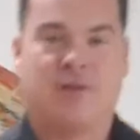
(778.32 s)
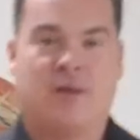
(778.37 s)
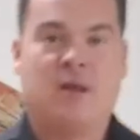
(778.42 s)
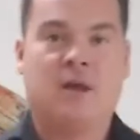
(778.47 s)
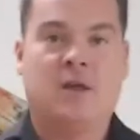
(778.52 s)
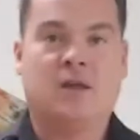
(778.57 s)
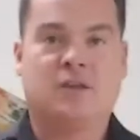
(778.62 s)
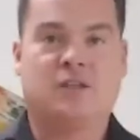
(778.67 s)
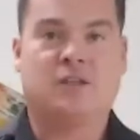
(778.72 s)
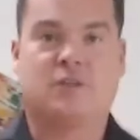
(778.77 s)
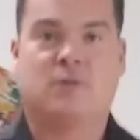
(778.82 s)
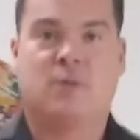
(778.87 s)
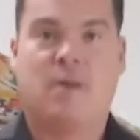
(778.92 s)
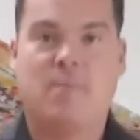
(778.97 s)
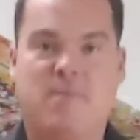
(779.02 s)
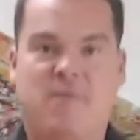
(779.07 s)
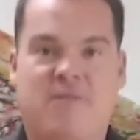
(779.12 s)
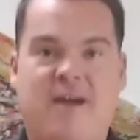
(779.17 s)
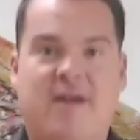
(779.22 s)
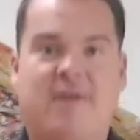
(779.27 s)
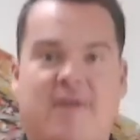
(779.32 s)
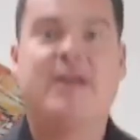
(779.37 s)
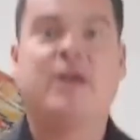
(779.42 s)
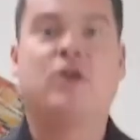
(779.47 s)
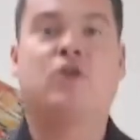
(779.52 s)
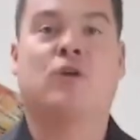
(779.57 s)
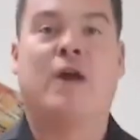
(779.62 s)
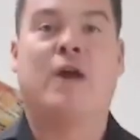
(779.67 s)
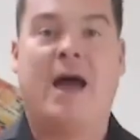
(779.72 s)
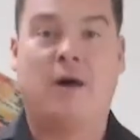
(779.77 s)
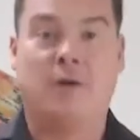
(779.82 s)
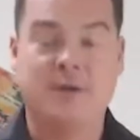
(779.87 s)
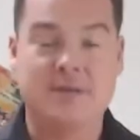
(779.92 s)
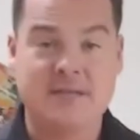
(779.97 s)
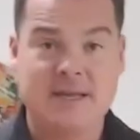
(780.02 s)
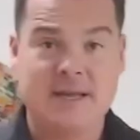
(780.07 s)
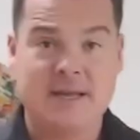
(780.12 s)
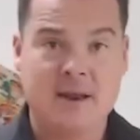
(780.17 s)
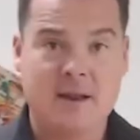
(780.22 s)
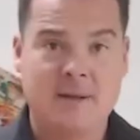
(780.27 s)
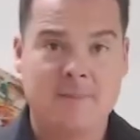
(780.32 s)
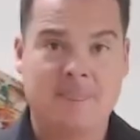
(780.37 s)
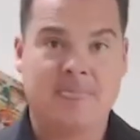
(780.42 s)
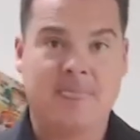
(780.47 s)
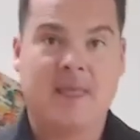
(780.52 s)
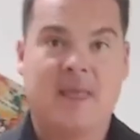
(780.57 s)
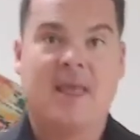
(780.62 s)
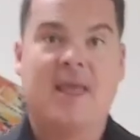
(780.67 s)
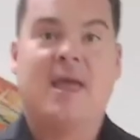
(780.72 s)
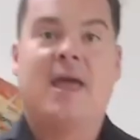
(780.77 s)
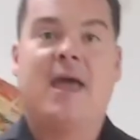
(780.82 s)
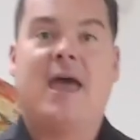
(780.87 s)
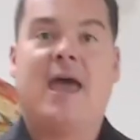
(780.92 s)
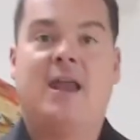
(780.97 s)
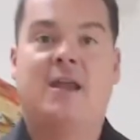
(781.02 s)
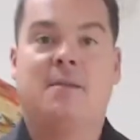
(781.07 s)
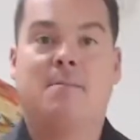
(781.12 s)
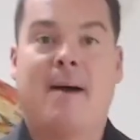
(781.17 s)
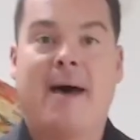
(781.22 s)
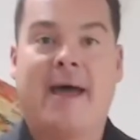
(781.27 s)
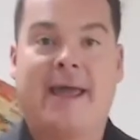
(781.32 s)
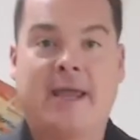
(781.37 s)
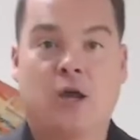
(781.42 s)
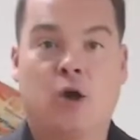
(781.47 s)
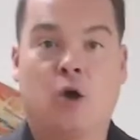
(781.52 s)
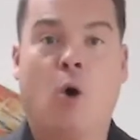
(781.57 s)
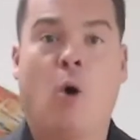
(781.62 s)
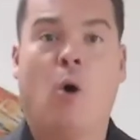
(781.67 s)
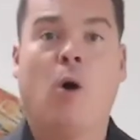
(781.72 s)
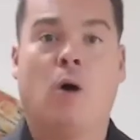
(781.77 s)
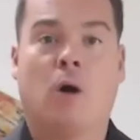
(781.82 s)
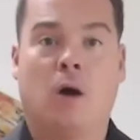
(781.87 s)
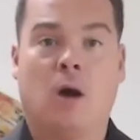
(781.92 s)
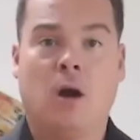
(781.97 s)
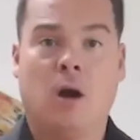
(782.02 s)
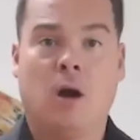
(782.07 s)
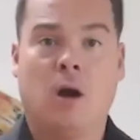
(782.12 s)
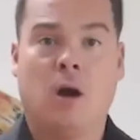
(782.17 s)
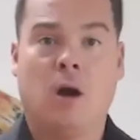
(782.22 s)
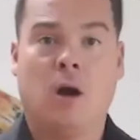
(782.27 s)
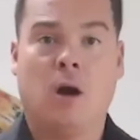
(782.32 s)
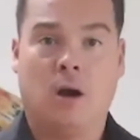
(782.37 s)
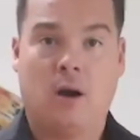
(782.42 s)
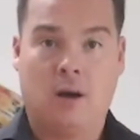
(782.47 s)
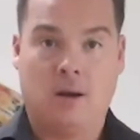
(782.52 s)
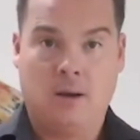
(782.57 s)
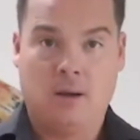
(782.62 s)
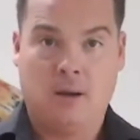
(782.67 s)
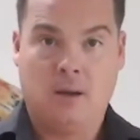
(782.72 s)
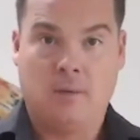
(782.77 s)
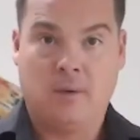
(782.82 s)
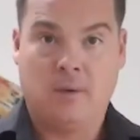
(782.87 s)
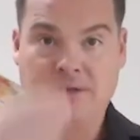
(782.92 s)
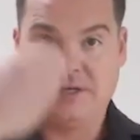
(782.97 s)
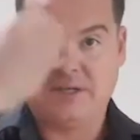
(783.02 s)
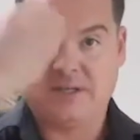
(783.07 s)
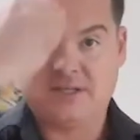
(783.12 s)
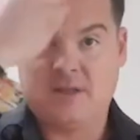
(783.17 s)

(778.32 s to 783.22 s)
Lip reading: So I'm very grounded, and my core, which is the